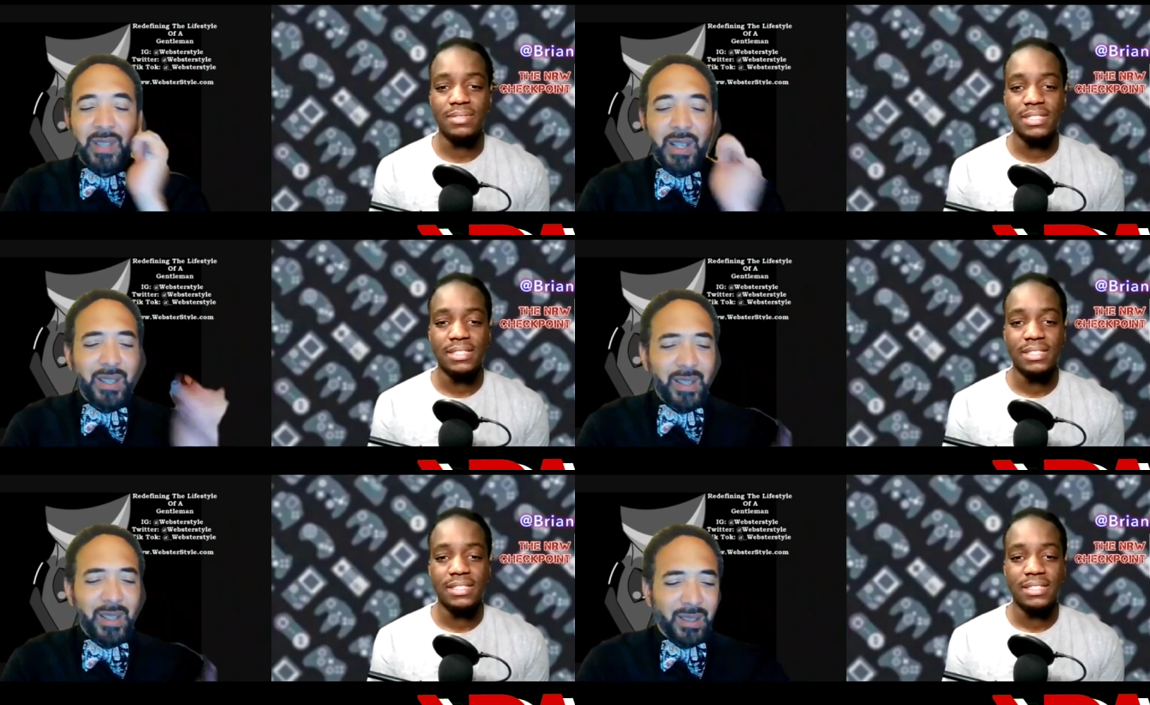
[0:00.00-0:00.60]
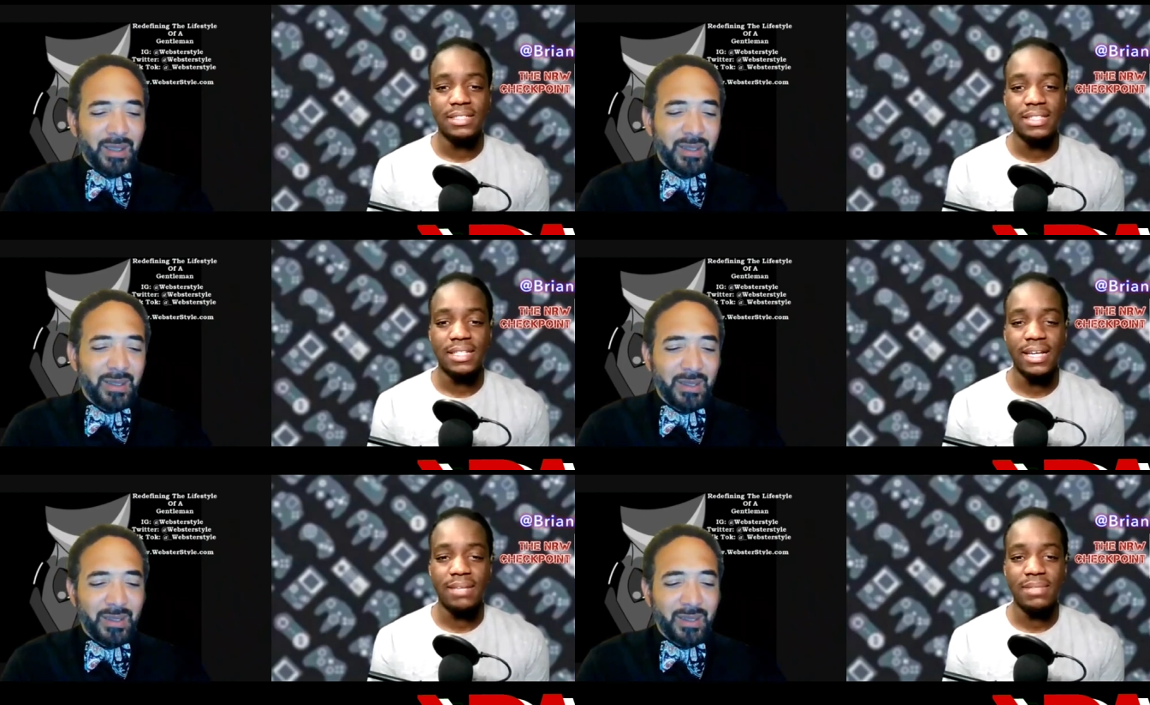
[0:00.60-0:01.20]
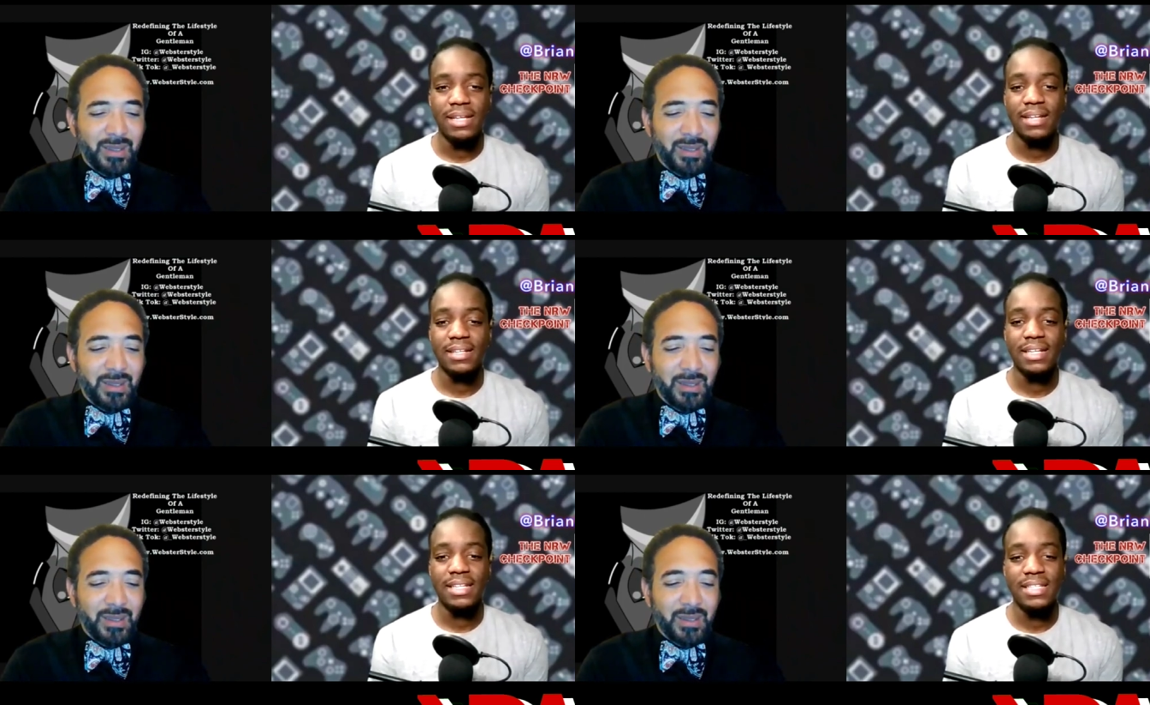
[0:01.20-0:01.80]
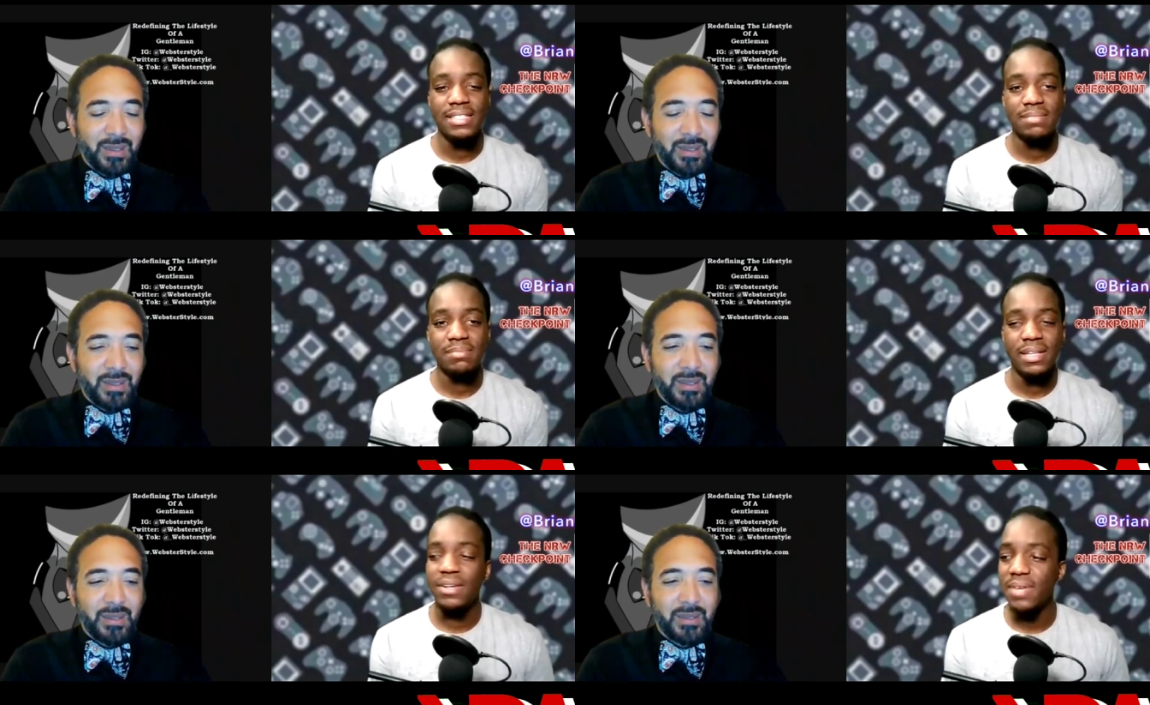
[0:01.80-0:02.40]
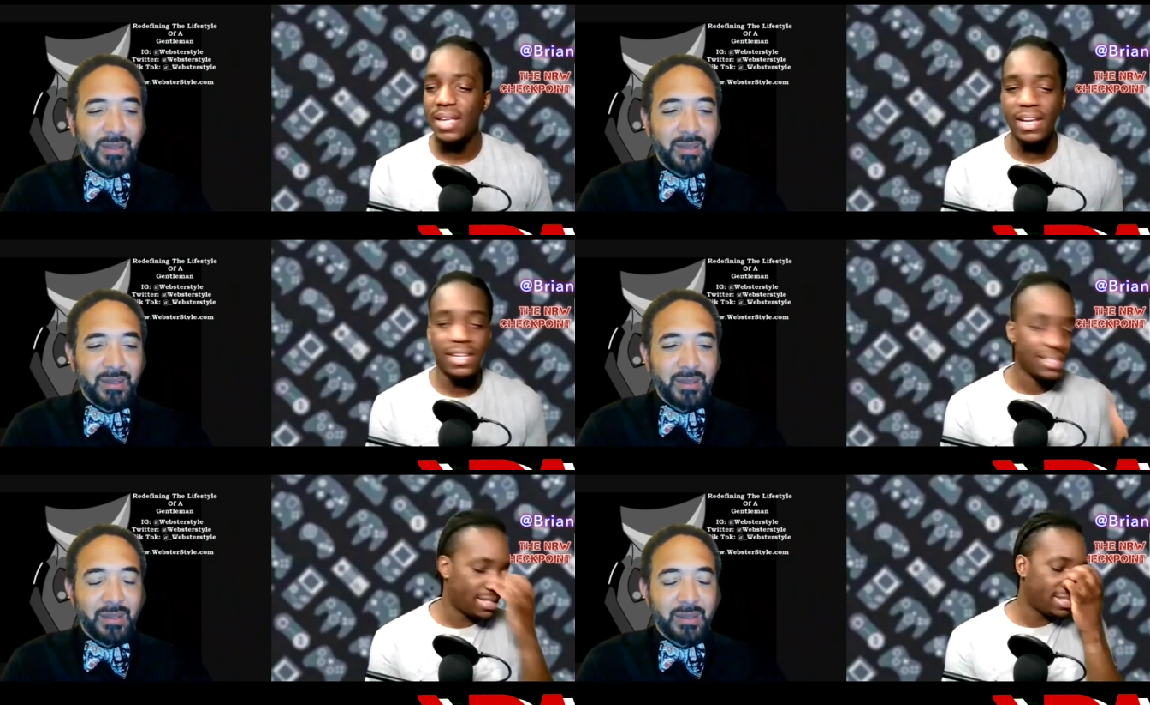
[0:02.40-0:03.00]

Speaker 1: Yeah. Like I'm looking at this, I'm like, okay,